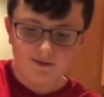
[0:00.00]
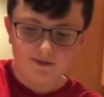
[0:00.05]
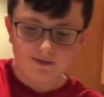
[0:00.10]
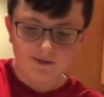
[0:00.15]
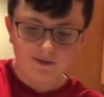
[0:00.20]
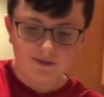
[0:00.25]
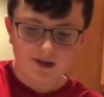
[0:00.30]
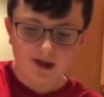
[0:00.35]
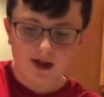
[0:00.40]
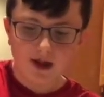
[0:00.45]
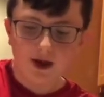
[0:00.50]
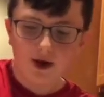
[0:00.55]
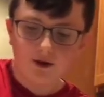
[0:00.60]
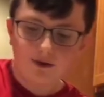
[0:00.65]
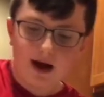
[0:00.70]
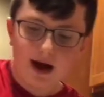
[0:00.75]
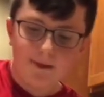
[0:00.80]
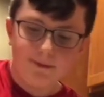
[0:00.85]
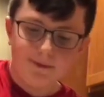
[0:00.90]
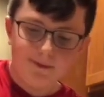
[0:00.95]
It's a little
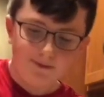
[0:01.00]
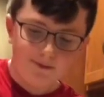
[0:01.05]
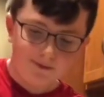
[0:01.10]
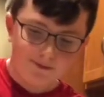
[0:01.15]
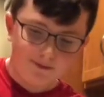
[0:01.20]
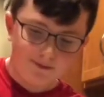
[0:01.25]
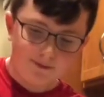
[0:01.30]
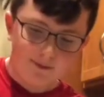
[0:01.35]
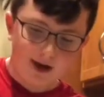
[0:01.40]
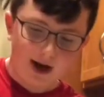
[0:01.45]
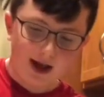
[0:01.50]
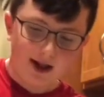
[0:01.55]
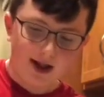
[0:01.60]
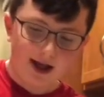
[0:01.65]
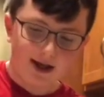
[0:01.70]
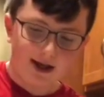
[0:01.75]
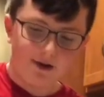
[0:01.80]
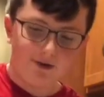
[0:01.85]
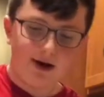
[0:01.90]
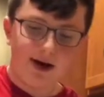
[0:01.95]
red, but I
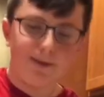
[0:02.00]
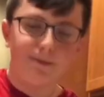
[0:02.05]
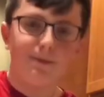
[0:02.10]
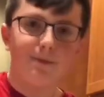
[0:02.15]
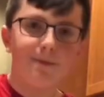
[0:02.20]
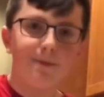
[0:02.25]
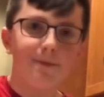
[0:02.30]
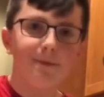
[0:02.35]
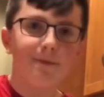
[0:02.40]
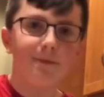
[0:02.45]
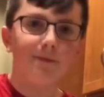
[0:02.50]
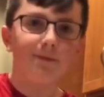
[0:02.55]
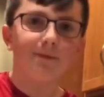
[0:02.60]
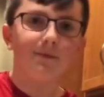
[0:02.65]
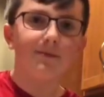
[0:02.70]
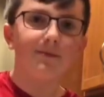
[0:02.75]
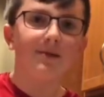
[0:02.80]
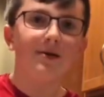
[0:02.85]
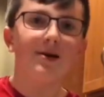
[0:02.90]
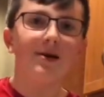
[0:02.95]
like it red.
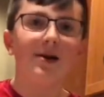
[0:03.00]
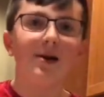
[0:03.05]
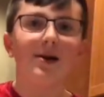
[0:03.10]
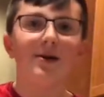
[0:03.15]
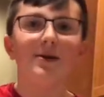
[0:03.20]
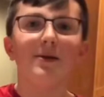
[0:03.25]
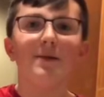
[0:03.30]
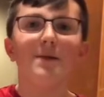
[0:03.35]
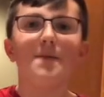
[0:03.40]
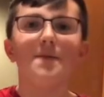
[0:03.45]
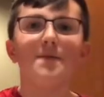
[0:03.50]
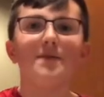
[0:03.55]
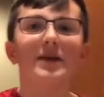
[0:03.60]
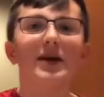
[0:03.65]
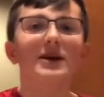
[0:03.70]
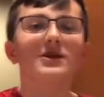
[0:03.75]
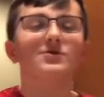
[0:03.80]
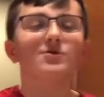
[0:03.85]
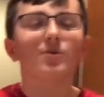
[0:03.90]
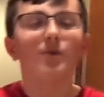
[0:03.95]

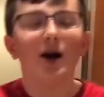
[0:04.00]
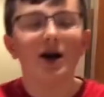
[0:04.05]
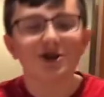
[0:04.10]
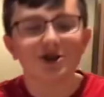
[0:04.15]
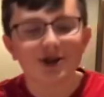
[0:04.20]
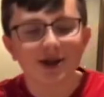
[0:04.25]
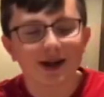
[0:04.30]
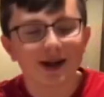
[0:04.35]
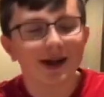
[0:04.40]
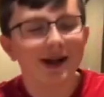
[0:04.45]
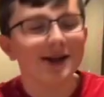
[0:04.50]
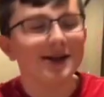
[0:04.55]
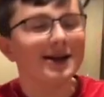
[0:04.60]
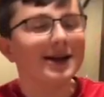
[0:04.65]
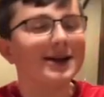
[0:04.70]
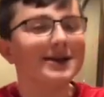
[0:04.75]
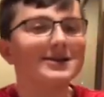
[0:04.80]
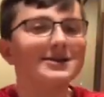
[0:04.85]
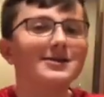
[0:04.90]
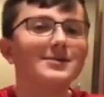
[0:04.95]
Thanks for watching.
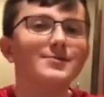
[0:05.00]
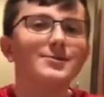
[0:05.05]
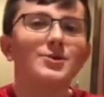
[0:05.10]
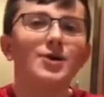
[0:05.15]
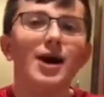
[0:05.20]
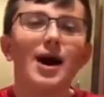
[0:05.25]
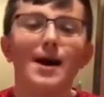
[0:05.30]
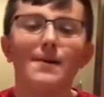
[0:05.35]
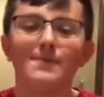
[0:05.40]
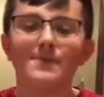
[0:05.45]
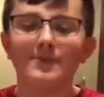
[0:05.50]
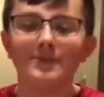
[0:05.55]
Like and subscribe.